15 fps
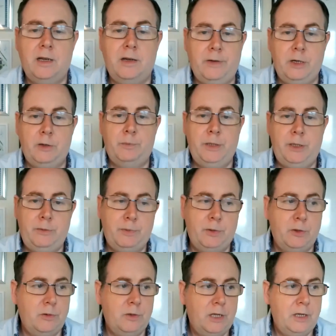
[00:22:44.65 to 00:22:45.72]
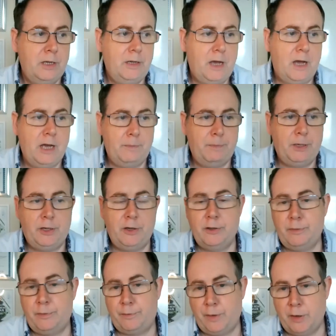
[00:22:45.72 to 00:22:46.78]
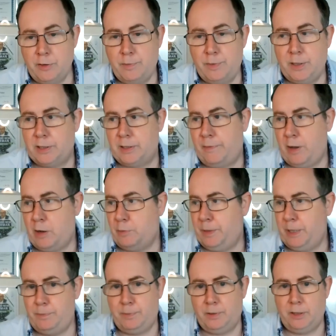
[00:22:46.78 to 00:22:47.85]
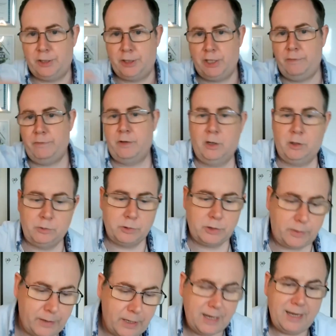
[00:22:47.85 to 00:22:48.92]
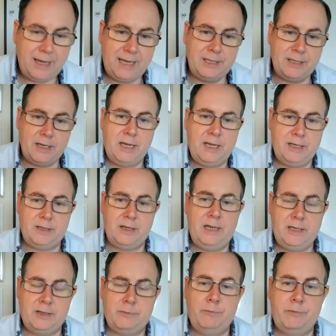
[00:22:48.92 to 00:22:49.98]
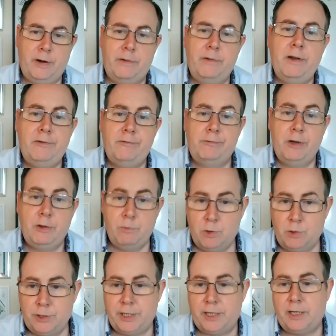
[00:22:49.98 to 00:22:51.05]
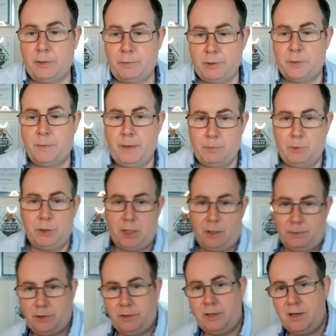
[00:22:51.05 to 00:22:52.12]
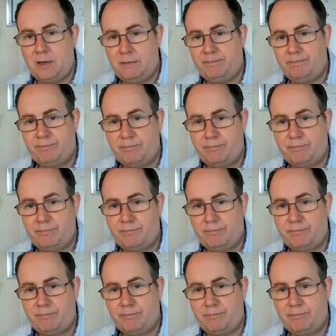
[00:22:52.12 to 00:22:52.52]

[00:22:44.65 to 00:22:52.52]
I've helped people be cured of phobias. I've helped people achieve goals. It's very rewarding. I want to spend more time doing that.